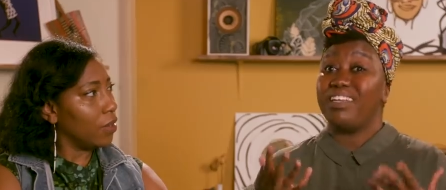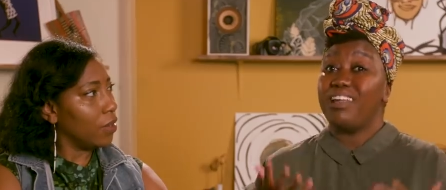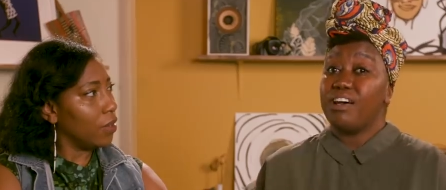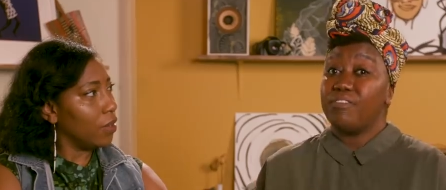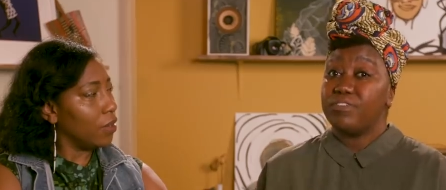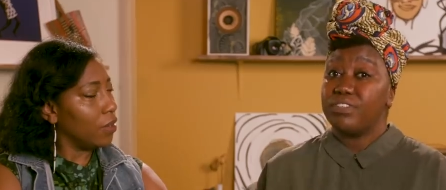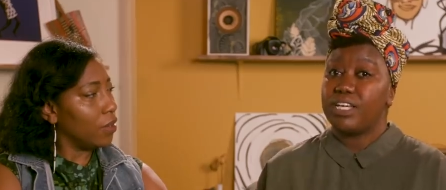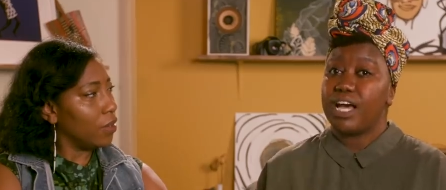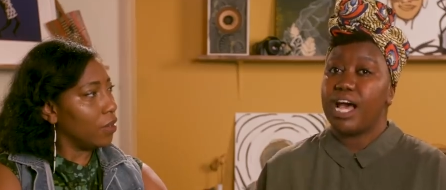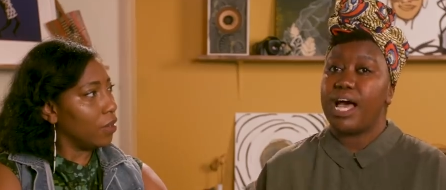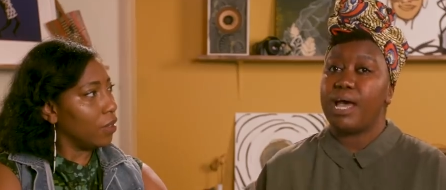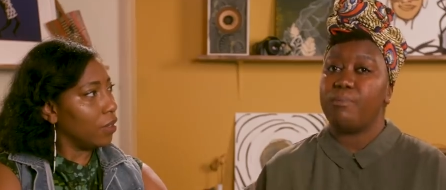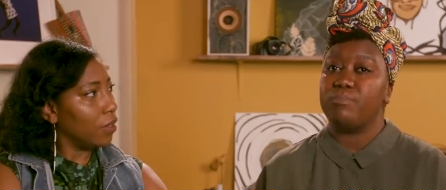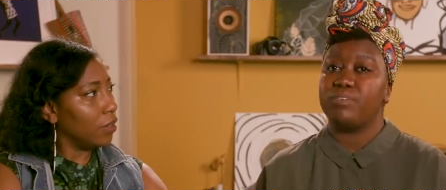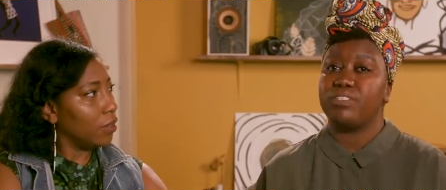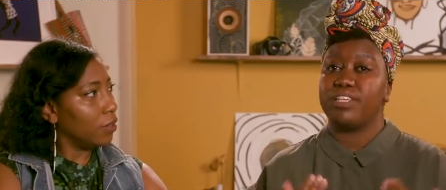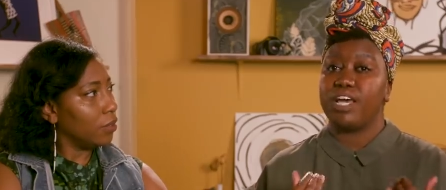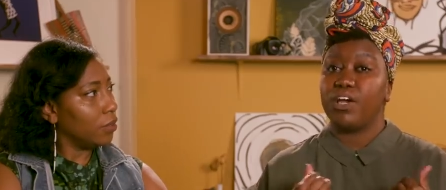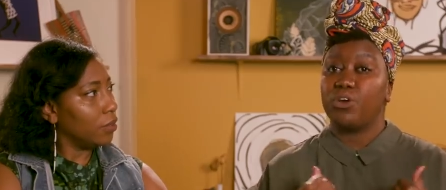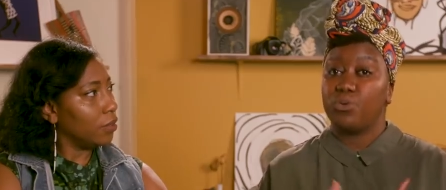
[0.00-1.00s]
Speaker 1: enough
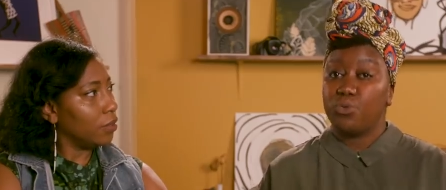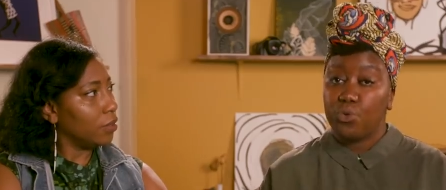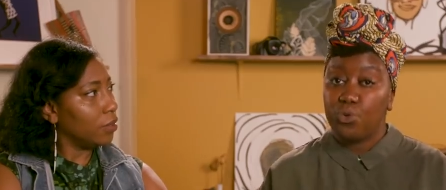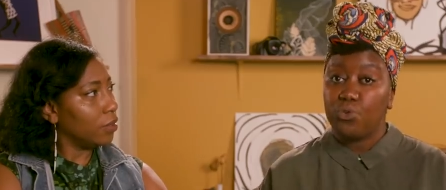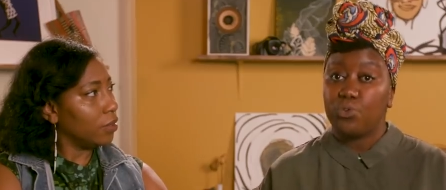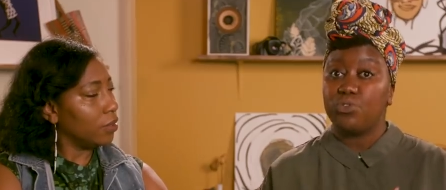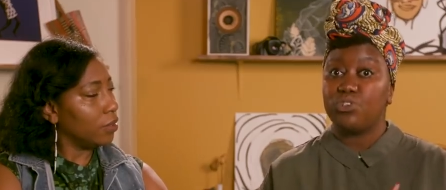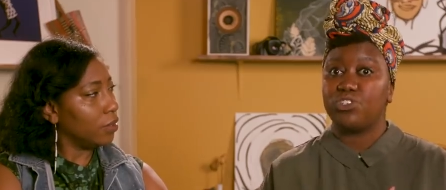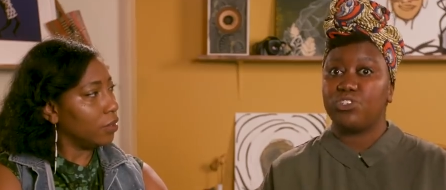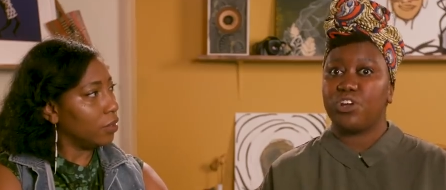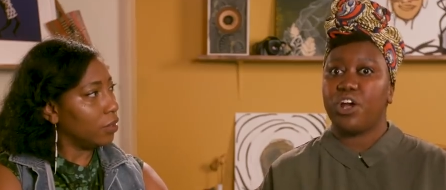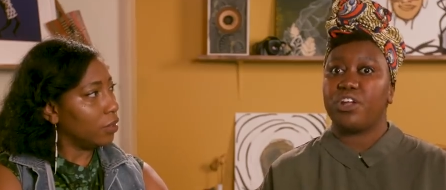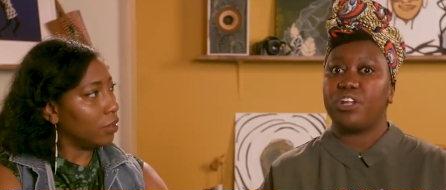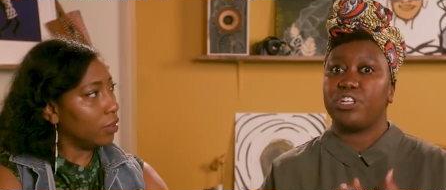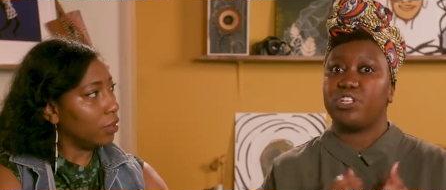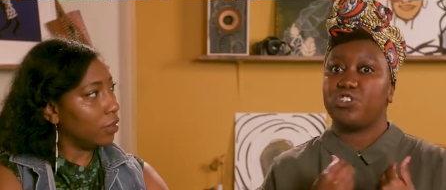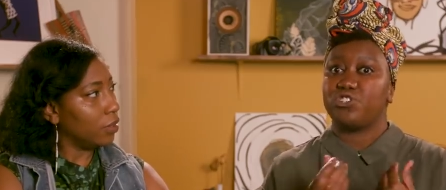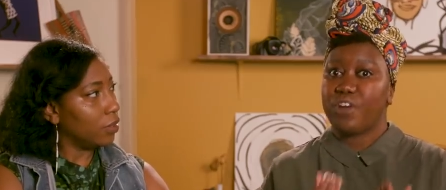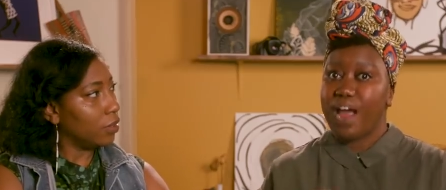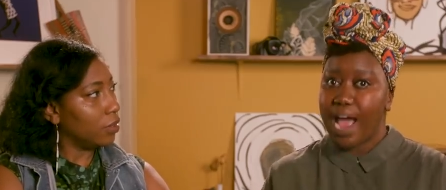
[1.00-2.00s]
times that Google
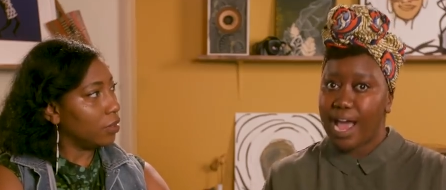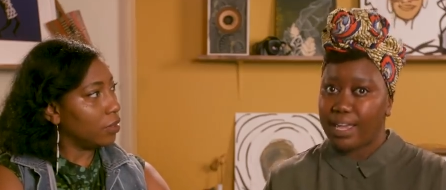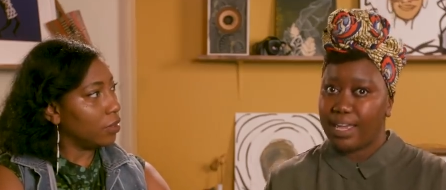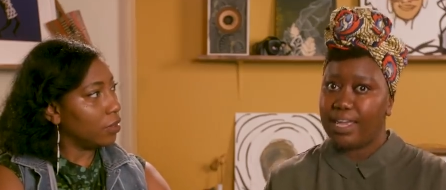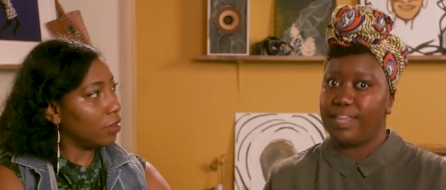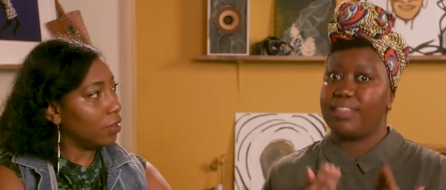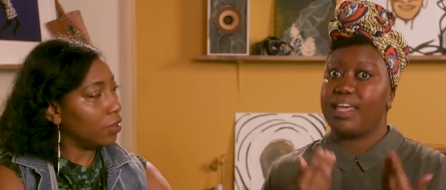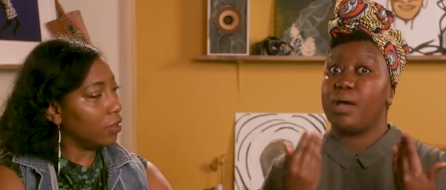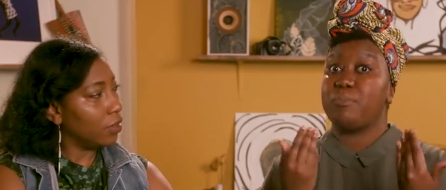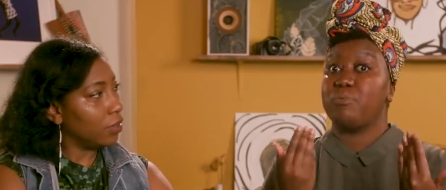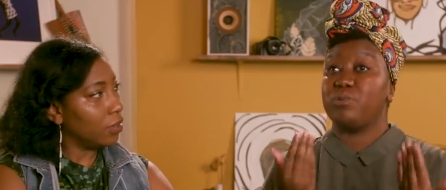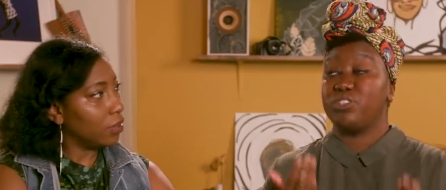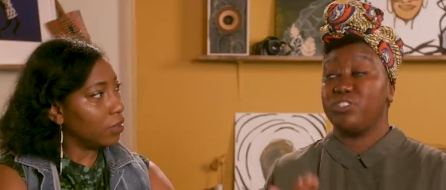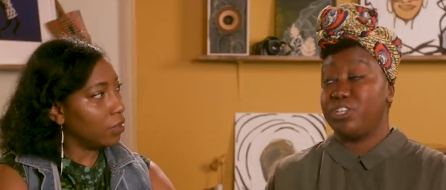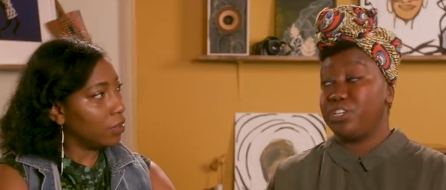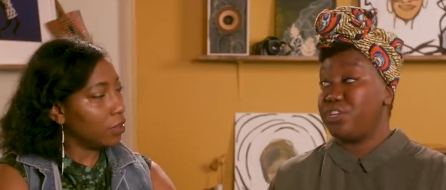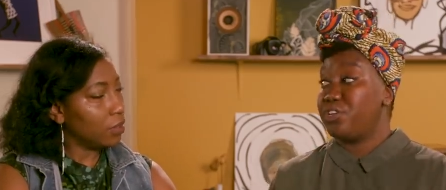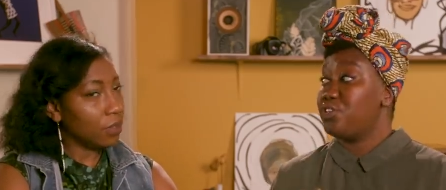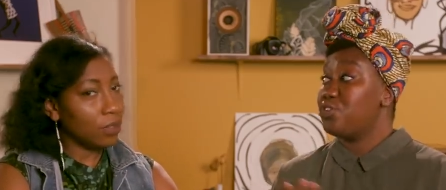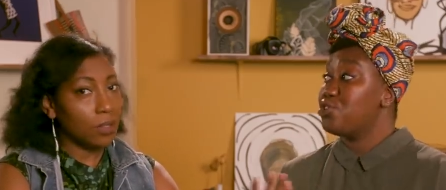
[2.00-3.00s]
started tracking that
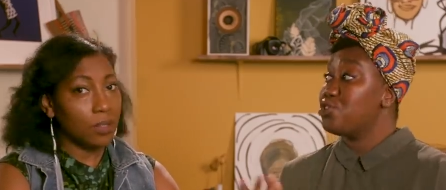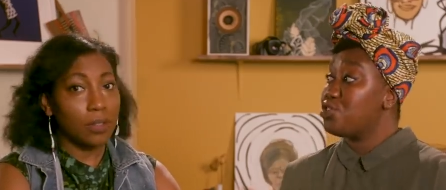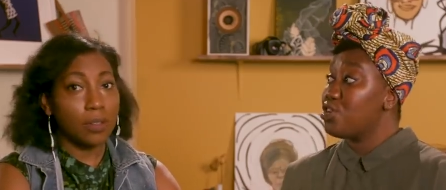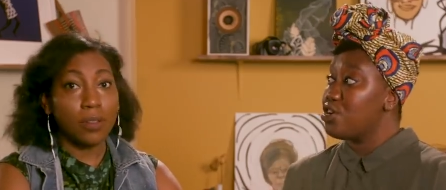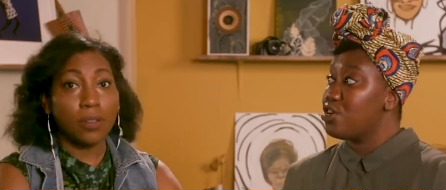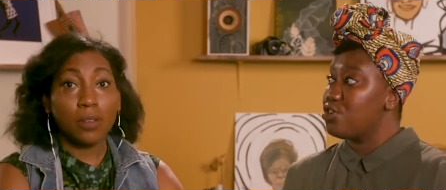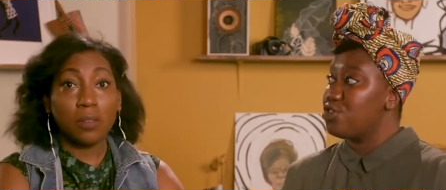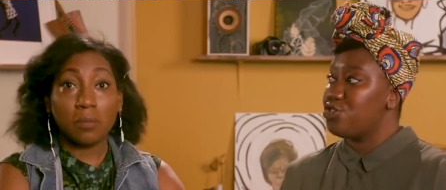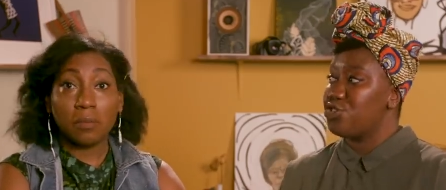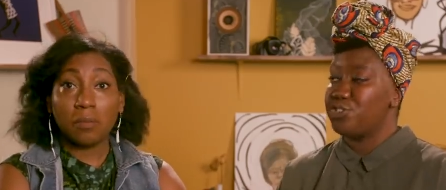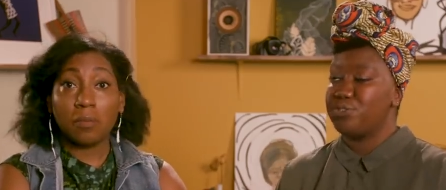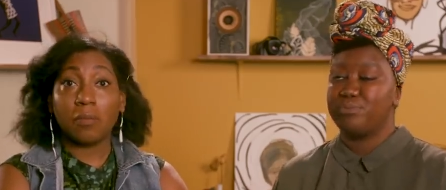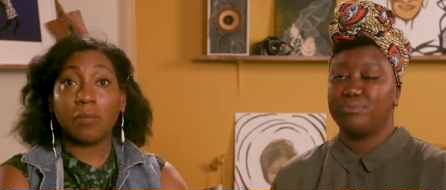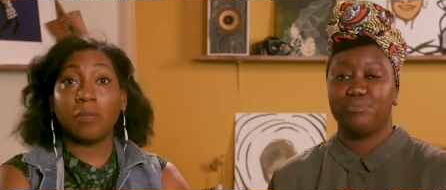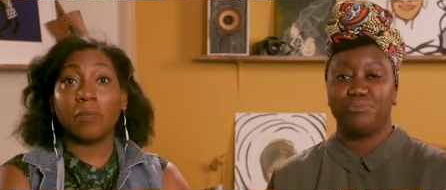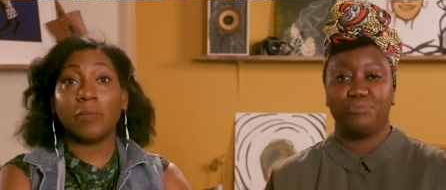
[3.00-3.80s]
particular search.